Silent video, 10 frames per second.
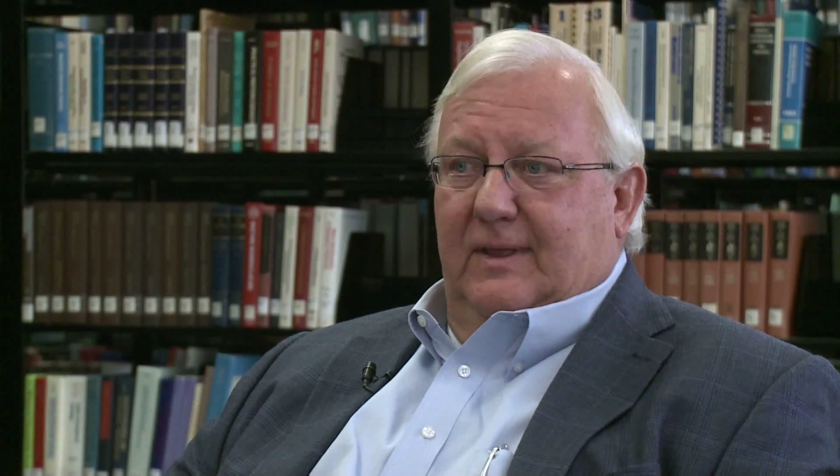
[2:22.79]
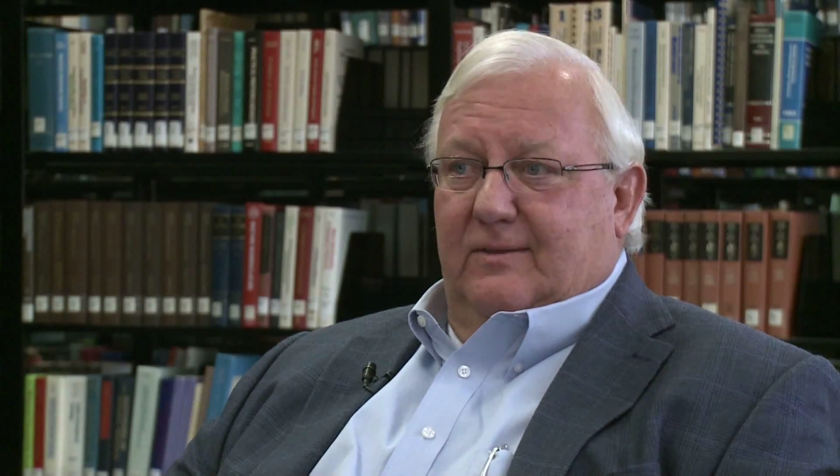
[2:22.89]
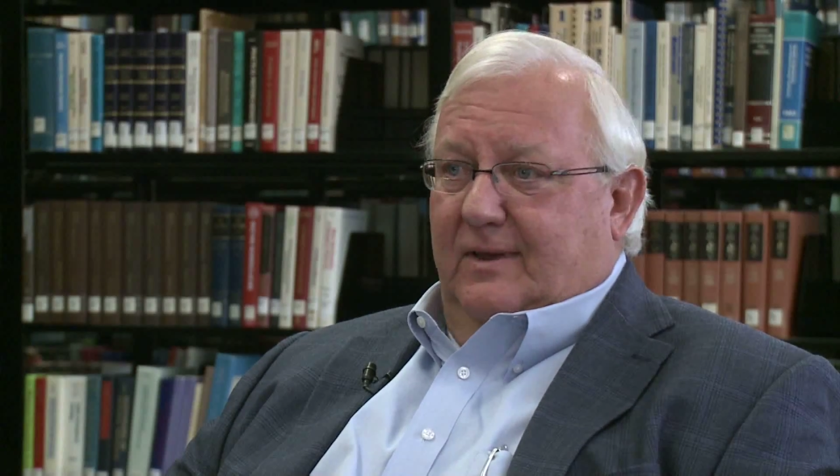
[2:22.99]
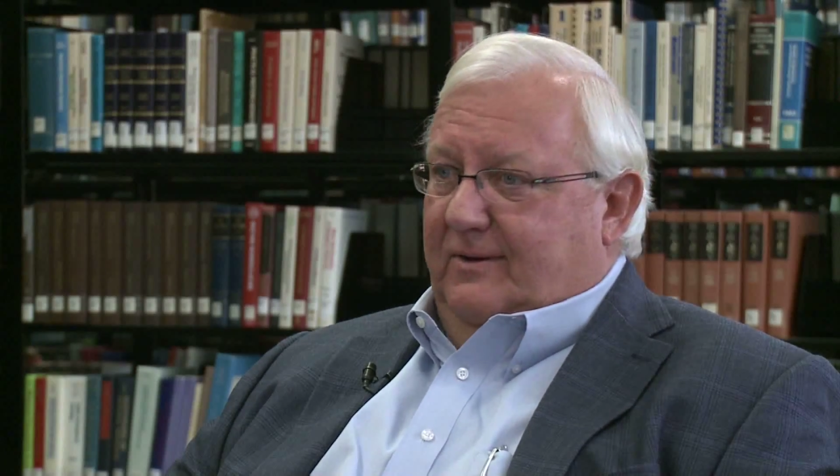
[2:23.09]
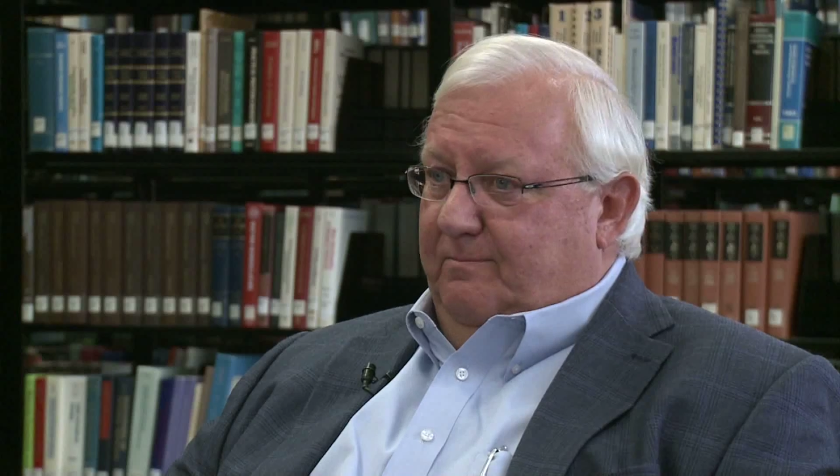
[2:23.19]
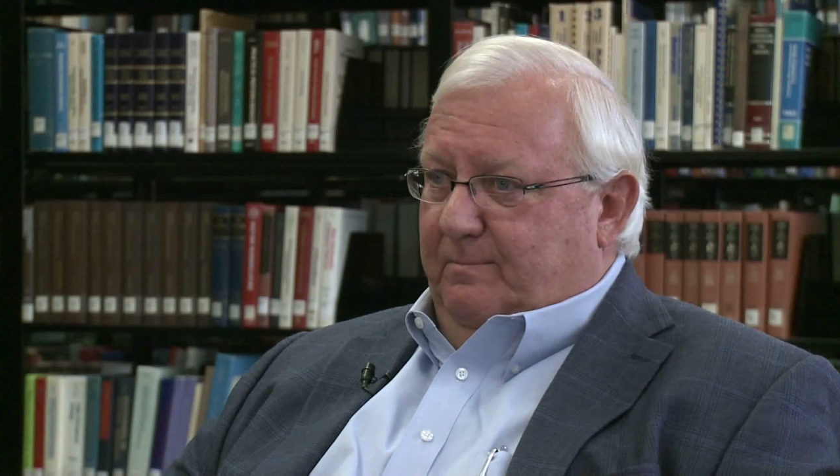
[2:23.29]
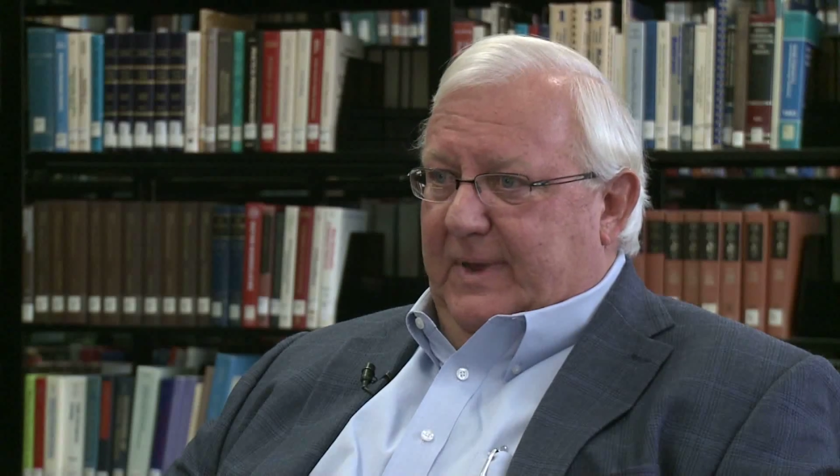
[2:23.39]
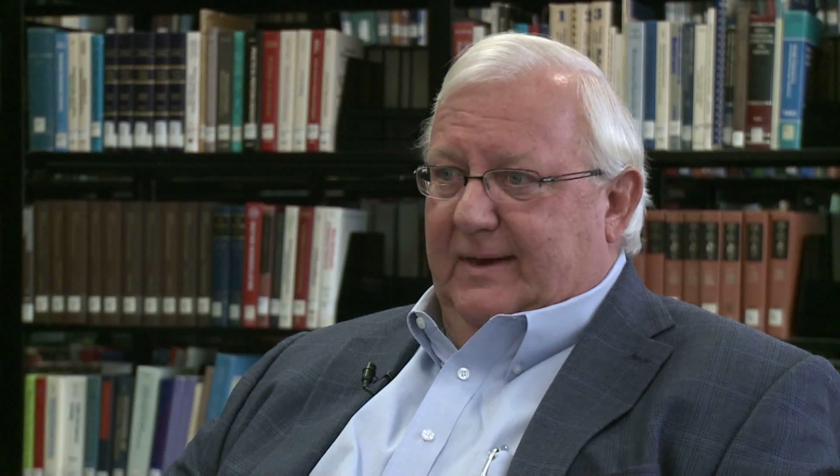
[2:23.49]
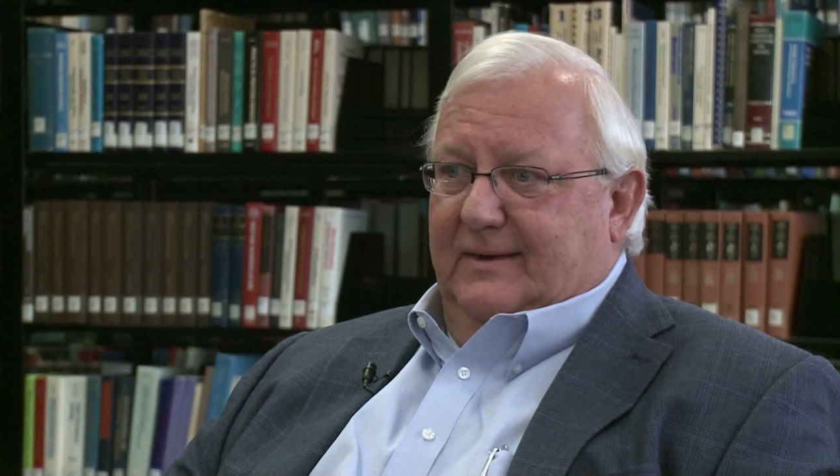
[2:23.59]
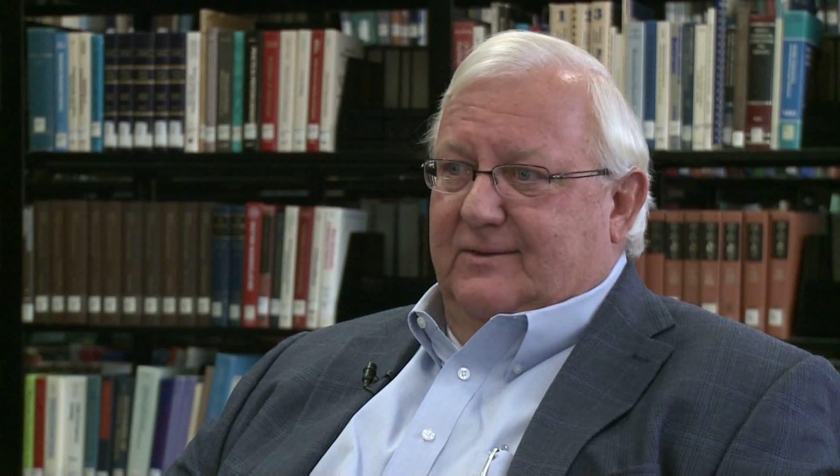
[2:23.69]
He thought,
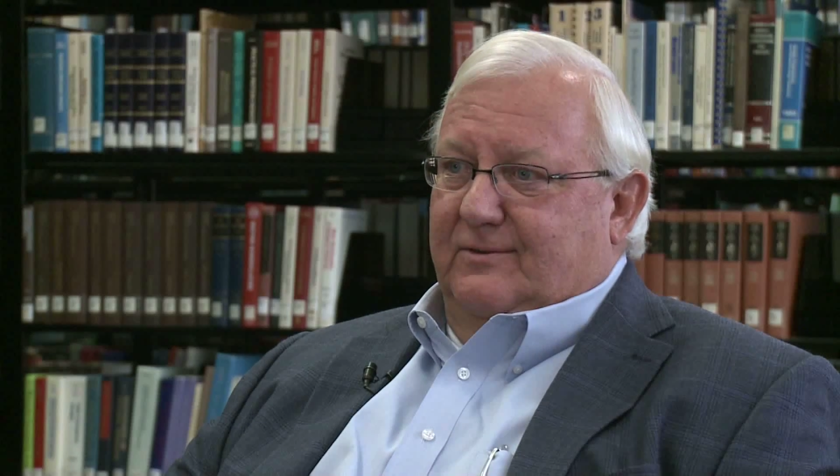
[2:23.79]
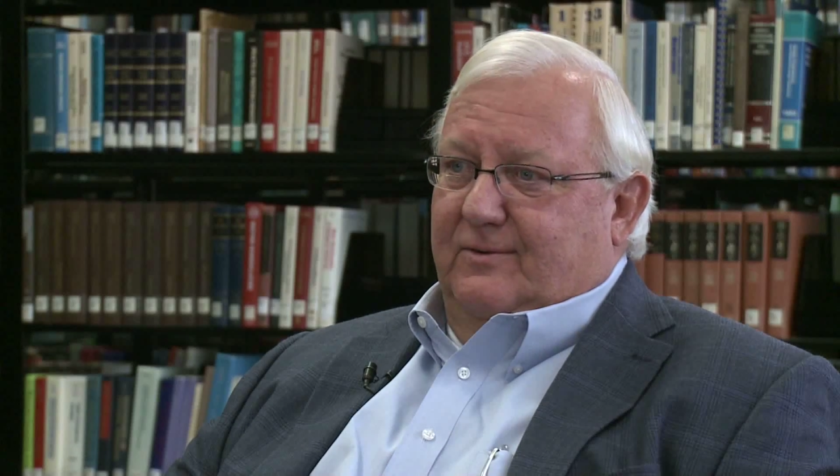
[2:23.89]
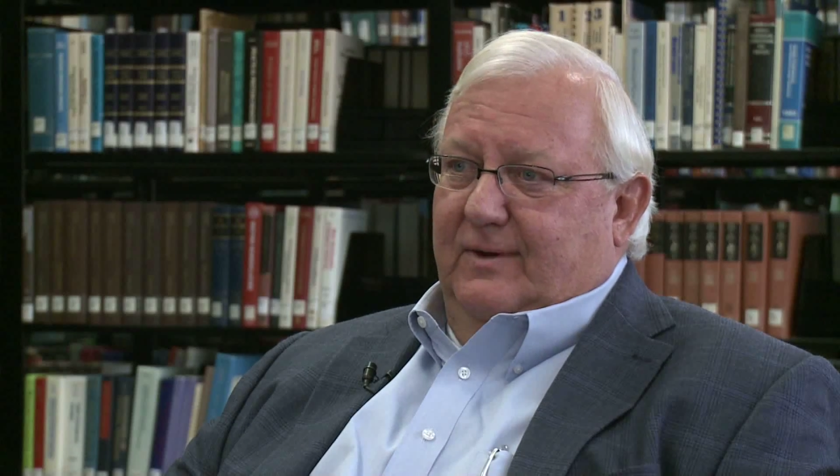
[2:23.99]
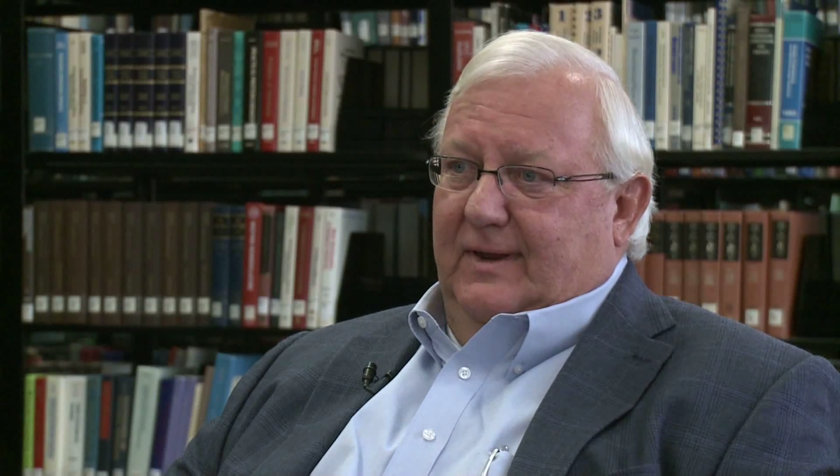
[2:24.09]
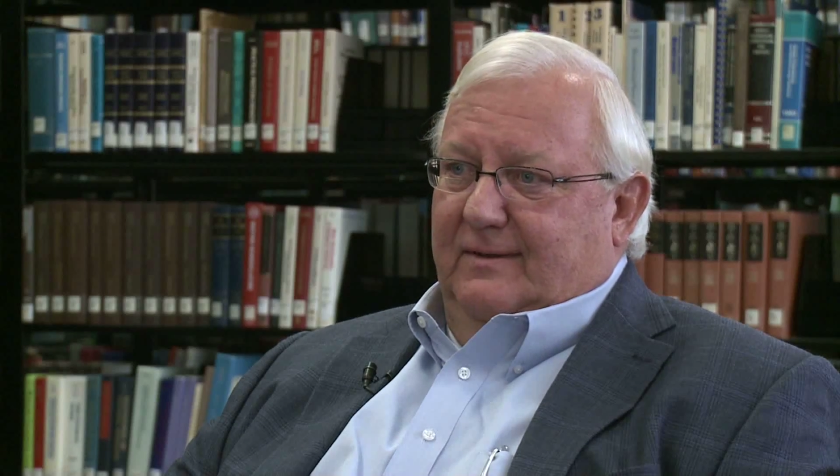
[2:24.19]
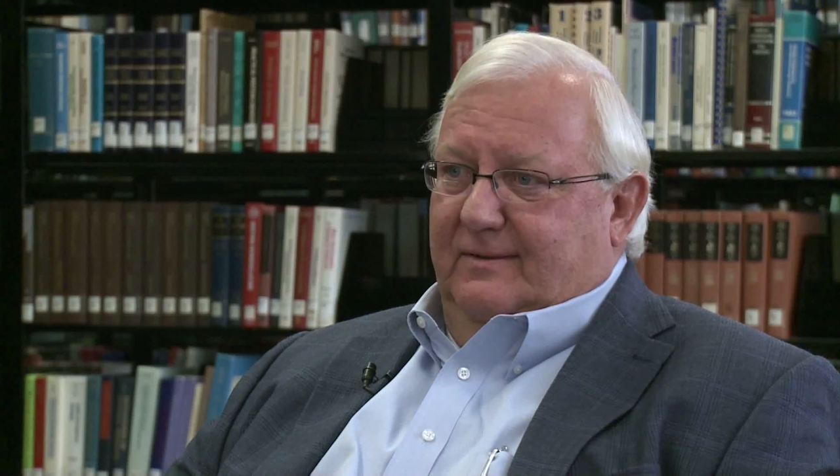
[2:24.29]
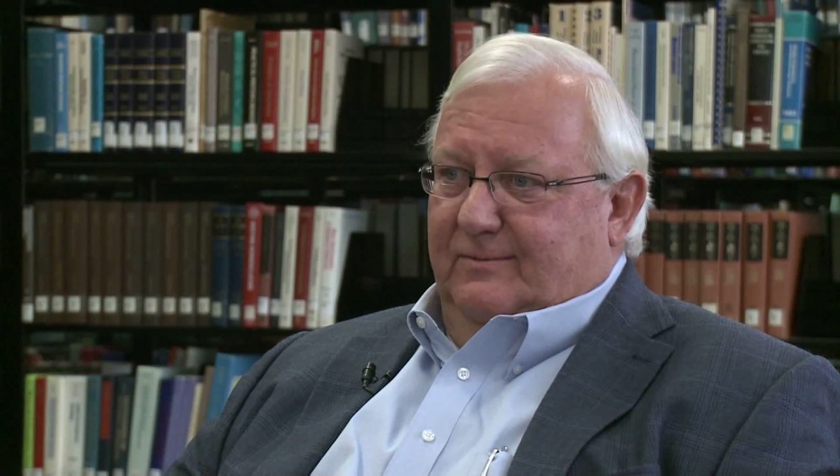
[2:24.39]
man, this is great.